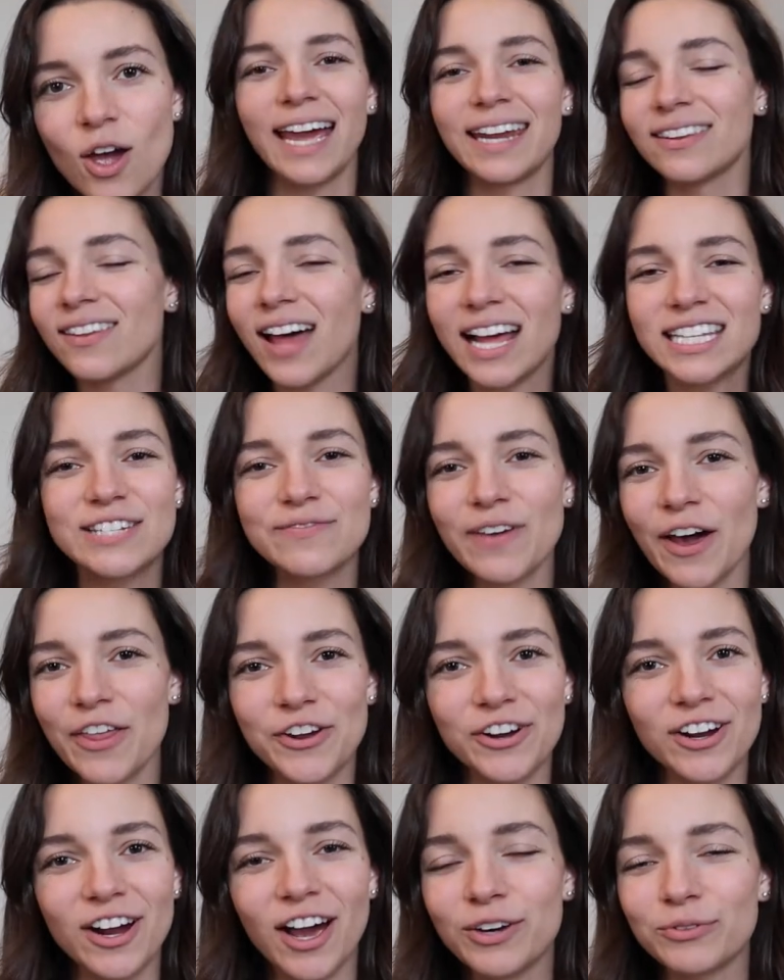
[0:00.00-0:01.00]
and lots of
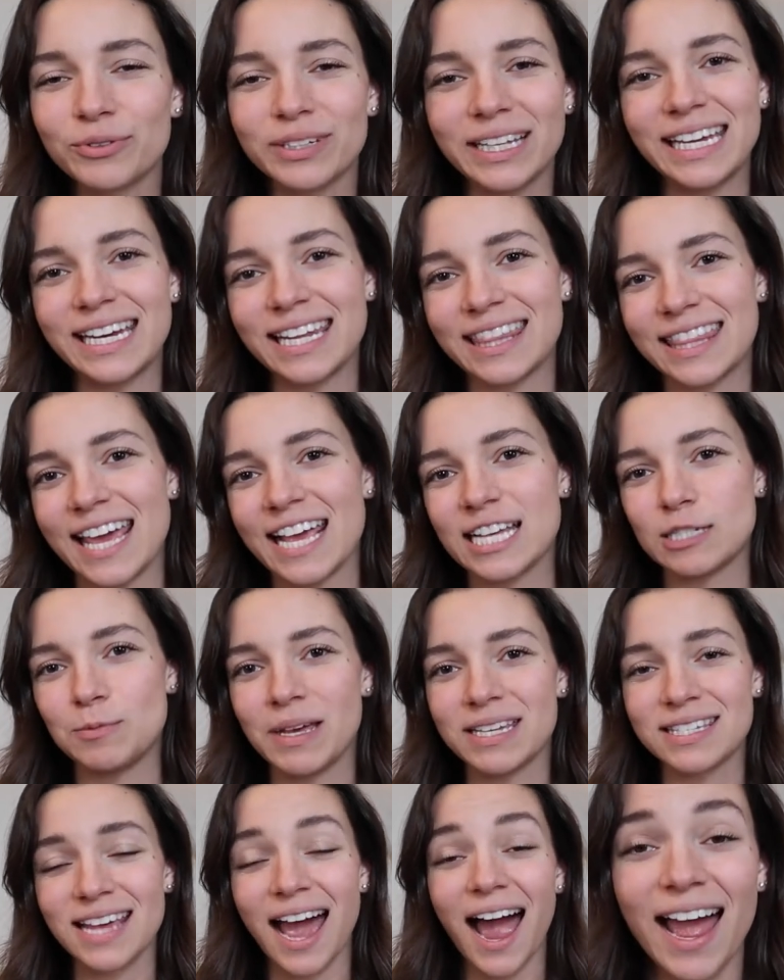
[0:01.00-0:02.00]
other unrelated things
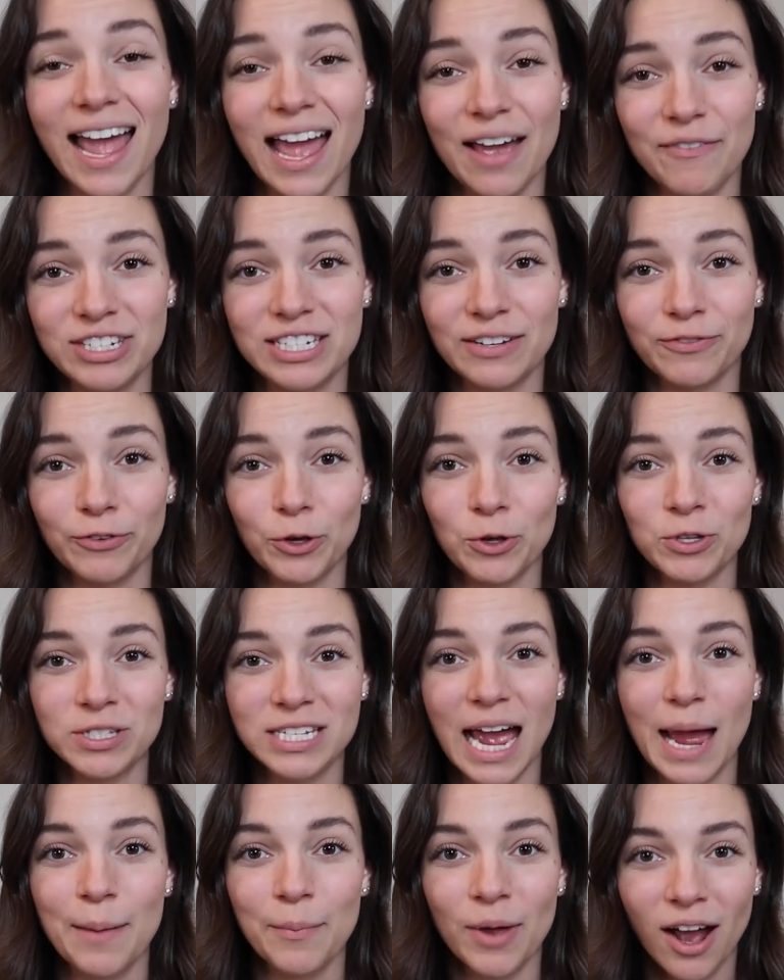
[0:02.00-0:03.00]
because I have a difficult
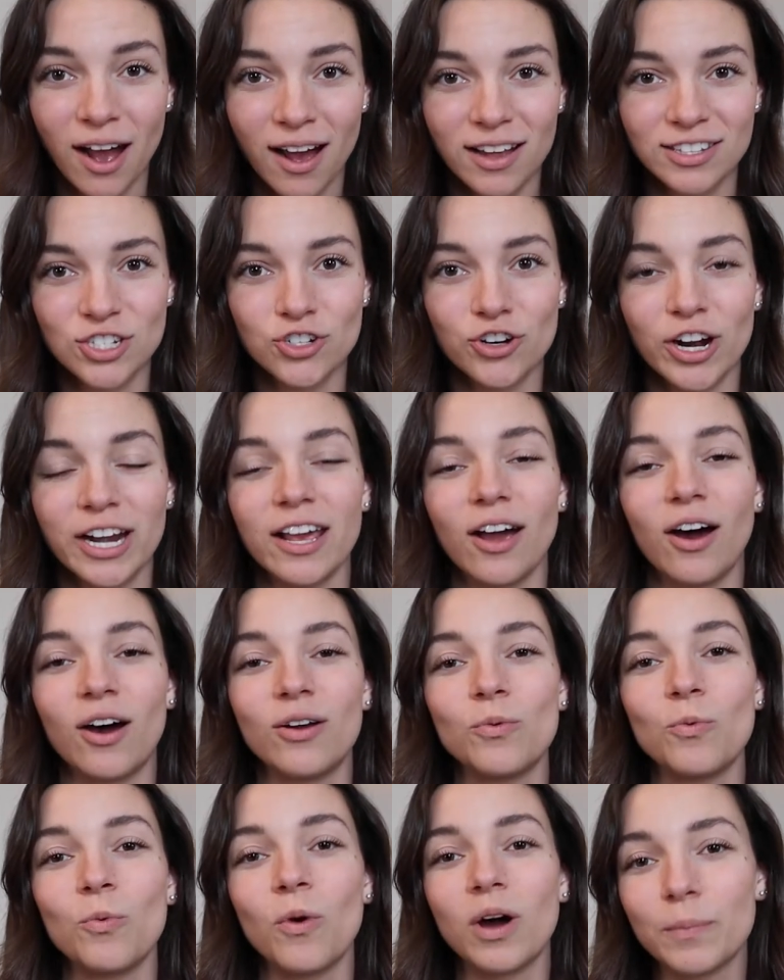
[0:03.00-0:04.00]
time concentrating
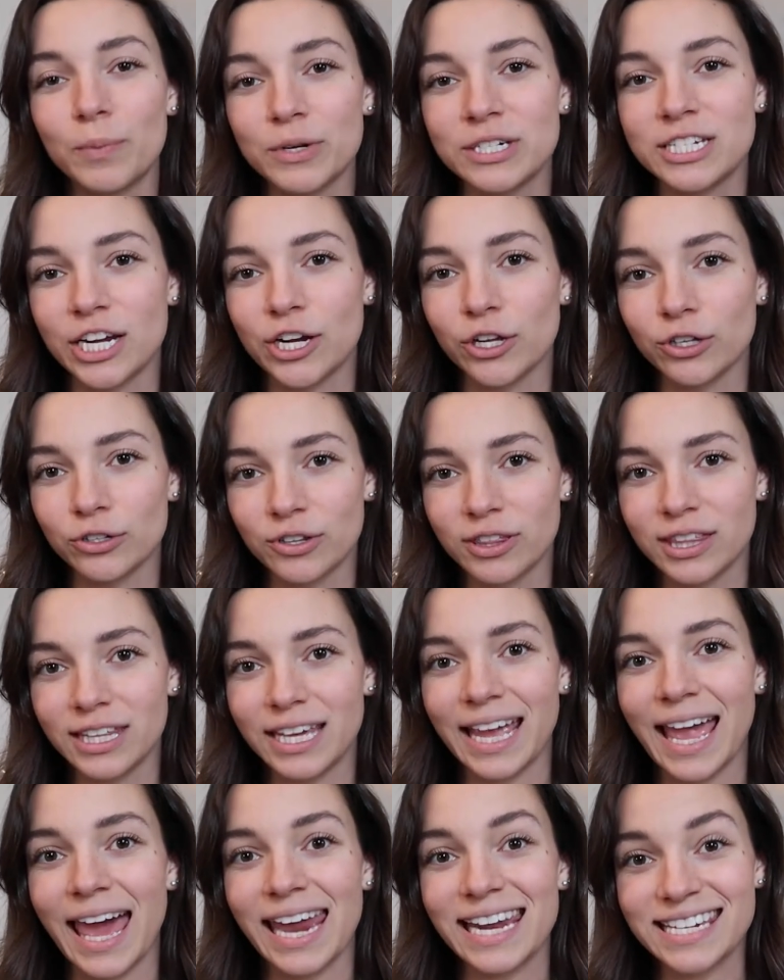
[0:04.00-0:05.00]
on one particular
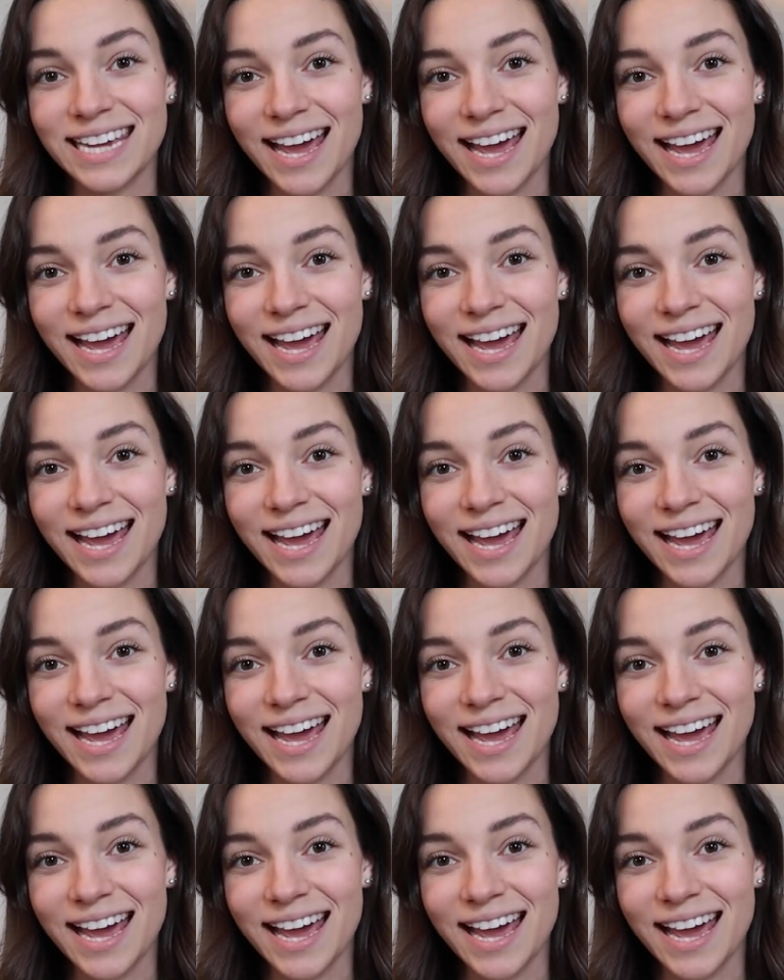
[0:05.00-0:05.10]
thing at a